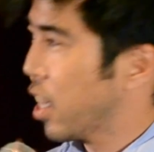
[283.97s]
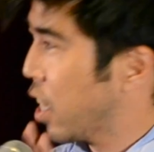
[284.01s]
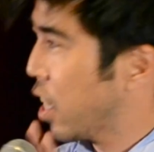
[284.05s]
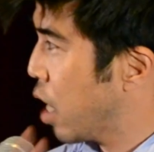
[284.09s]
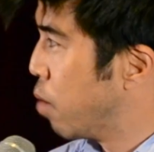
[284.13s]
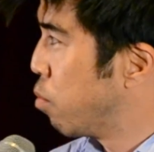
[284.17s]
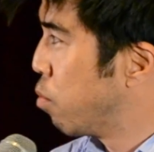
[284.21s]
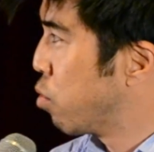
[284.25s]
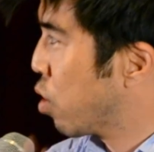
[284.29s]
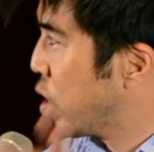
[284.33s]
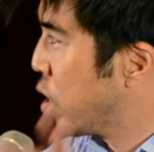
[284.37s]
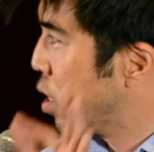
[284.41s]
that
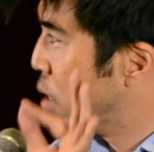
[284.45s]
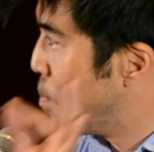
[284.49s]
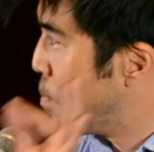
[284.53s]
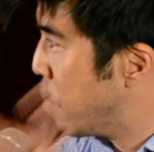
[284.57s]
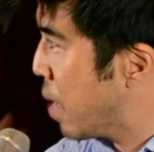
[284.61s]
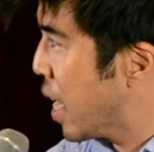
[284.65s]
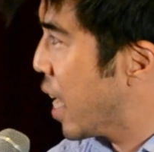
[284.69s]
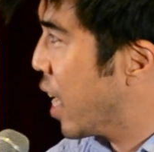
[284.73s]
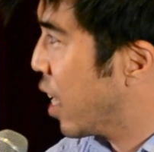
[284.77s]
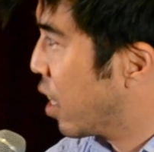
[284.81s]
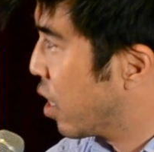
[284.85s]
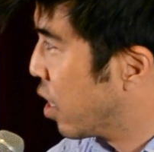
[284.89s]
I'm trying to
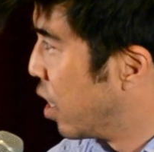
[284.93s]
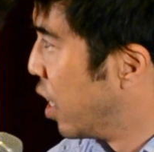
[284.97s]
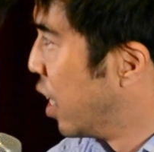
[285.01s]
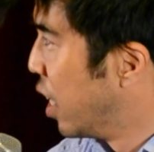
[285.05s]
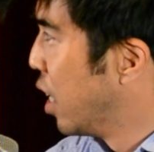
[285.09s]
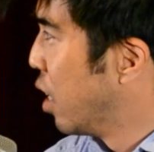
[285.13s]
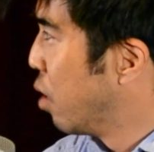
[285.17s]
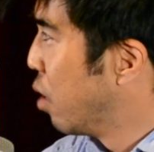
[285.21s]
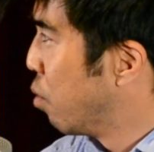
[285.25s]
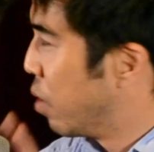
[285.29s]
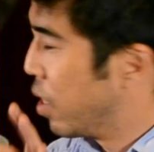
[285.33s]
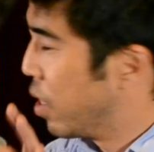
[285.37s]
make
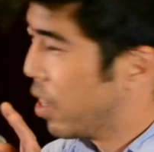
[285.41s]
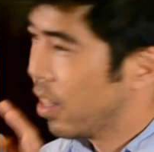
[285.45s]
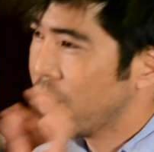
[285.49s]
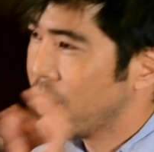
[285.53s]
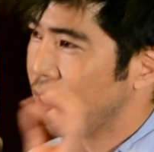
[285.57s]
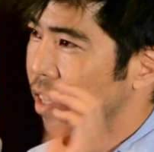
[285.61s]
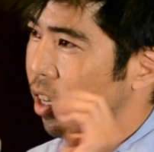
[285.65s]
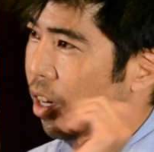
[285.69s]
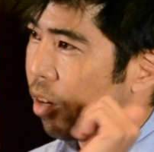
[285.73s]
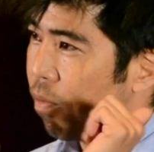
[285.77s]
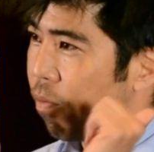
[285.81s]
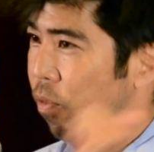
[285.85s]
with
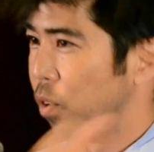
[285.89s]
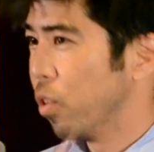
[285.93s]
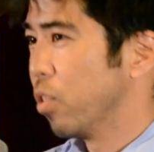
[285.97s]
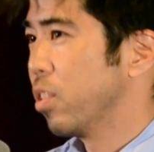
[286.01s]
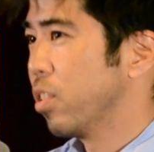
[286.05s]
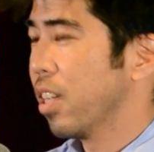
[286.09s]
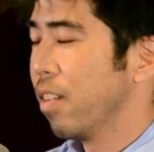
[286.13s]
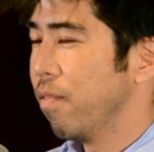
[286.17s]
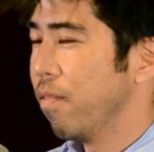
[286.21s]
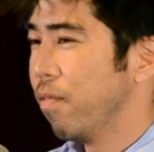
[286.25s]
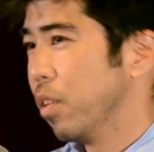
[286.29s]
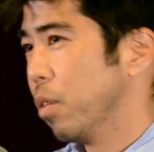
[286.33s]
the
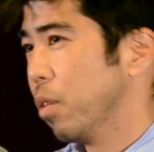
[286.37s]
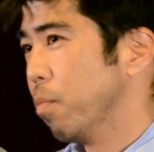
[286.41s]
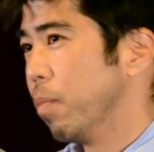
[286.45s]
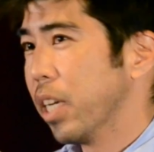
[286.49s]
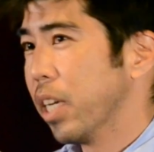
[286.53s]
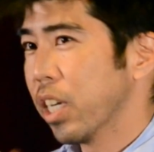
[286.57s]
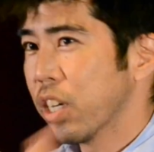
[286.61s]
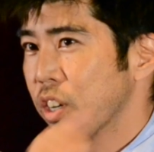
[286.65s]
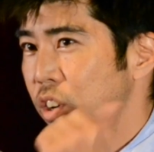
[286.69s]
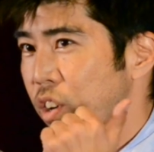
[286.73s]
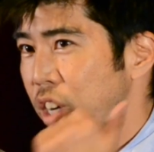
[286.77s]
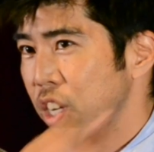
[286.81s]
first-time
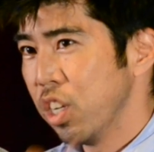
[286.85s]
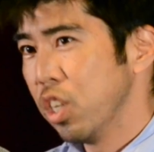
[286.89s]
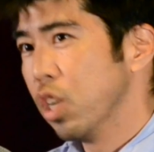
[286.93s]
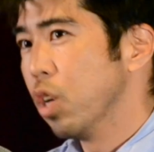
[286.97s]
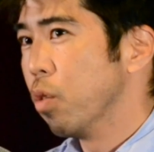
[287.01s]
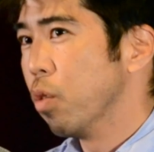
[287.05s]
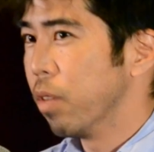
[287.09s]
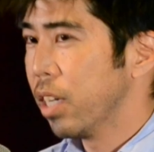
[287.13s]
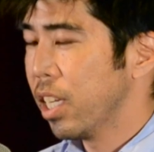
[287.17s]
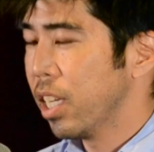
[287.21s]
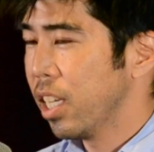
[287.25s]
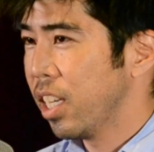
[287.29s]
filmmaker and
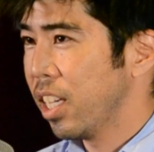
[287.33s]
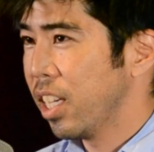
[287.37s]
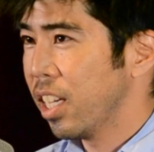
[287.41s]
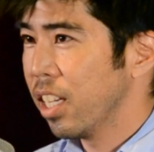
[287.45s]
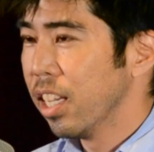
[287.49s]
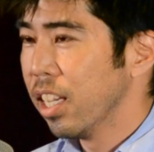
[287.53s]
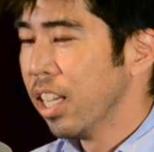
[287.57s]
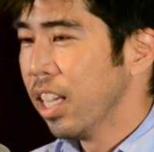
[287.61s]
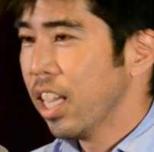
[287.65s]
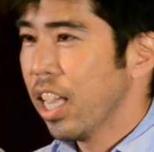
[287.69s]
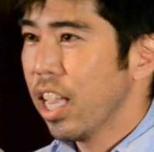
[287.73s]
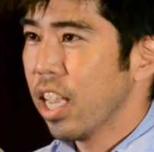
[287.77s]
no one in
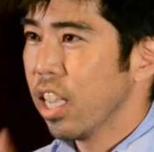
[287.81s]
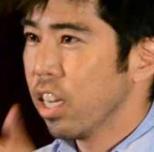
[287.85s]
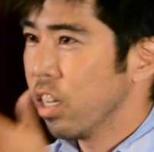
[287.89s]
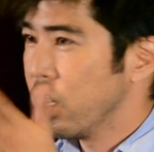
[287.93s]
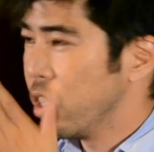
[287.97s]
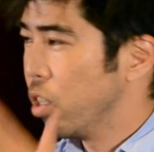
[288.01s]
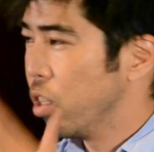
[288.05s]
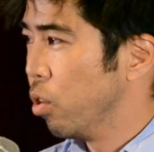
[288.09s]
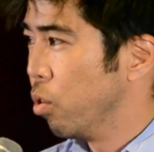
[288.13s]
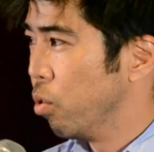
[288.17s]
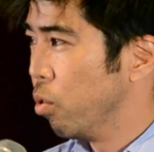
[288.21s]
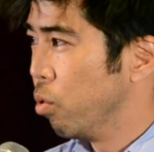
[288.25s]
it,
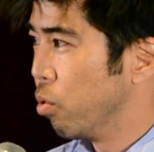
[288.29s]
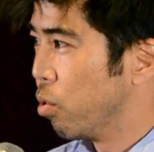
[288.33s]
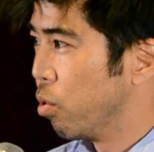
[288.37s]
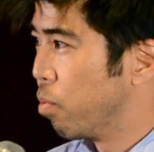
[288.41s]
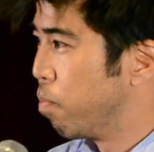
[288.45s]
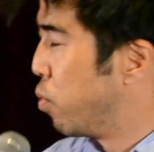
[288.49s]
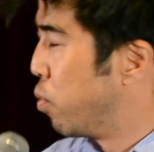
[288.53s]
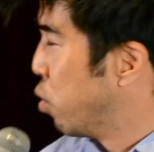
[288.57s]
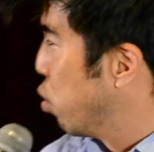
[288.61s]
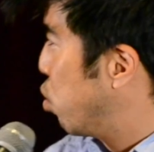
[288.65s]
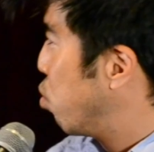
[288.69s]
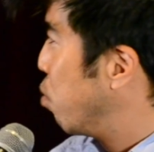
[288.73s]
and use
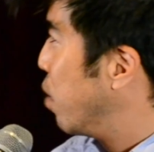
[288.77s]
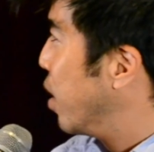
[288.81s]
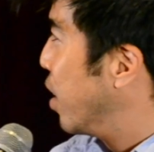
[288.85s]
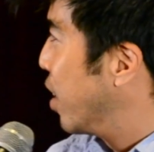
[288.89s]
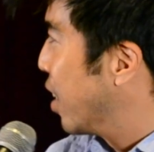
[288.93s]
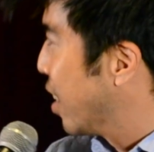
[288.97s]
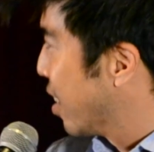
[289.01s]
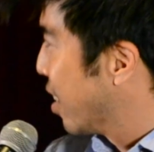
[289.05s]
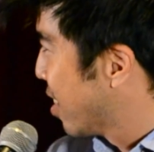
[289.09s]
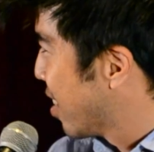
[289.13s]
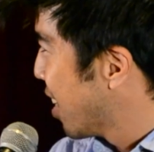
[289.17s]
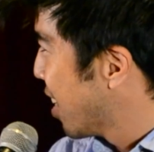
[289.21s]
Bruce
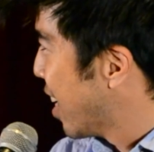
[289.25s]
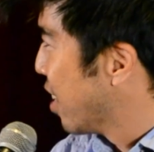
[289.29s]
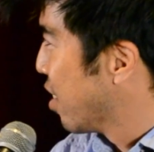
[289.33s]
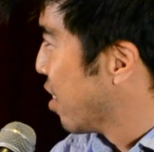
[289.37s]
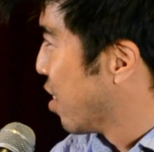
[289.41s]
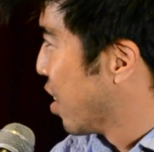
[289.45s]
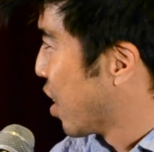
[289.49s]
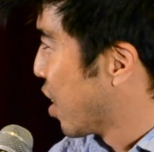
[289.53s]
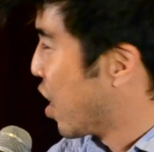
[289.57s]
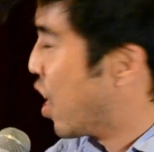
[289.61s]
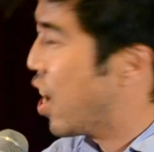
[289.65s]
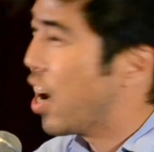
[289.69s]
Willis
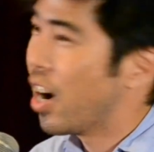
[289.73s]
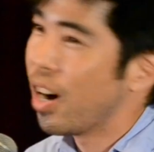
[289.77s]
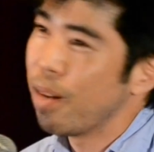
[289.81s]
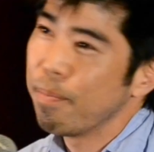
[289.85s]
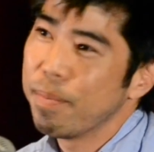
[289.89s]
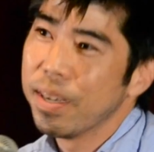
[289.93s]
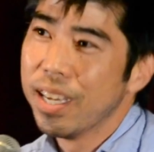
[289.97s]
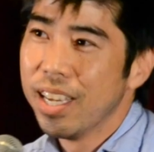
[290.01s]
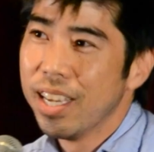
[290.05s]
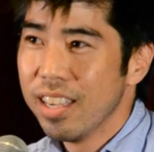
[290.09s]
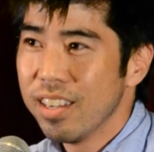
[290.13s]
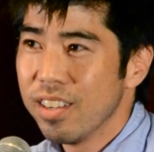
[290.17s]
as the
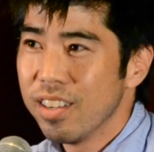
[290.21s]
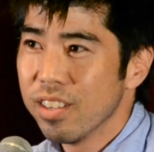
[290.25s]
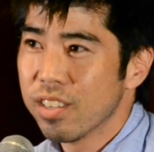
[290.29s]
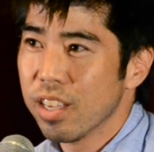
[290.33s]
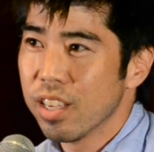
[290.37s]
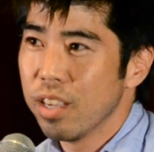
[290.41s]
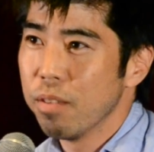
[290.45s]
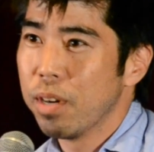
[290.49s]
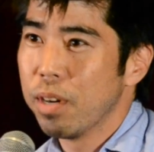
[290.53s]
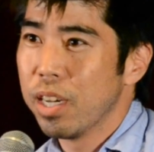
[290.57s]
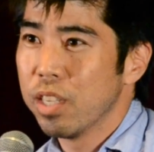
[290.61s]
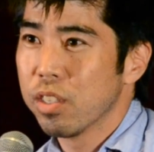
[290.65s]
comp to
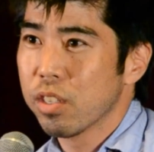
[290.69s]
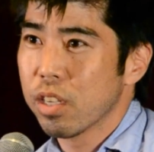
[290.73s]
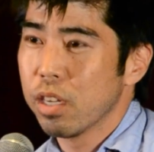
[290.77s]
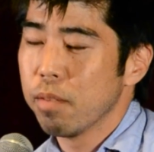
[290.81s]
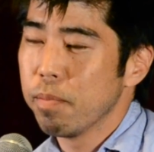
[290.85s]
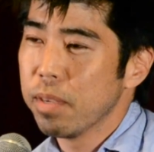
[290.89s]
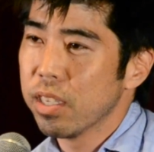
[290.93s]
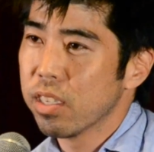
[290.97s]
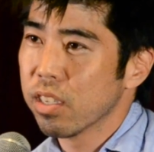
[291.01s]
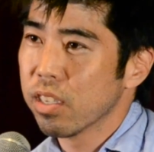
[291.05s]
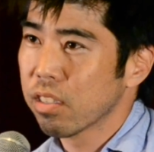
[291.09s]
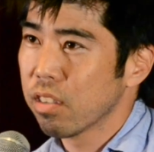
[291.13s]
say why it's going
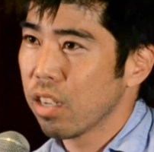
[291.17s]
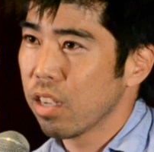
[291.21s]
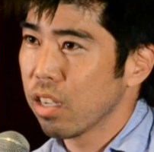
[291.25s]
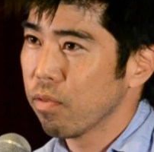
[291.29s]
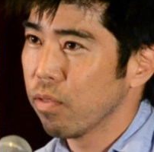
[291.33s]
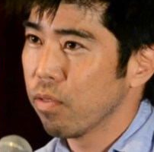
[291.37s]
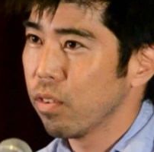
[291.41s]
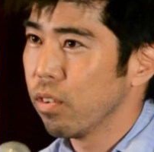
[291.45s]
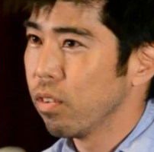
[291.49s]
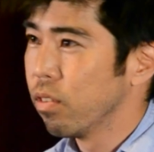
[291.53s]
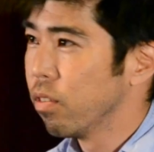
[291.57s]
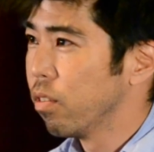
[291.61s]
to be
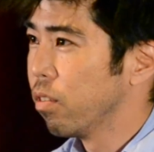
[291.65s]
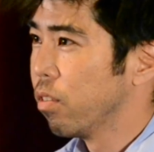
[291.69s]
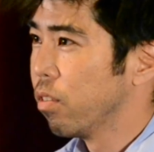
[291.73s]
successful.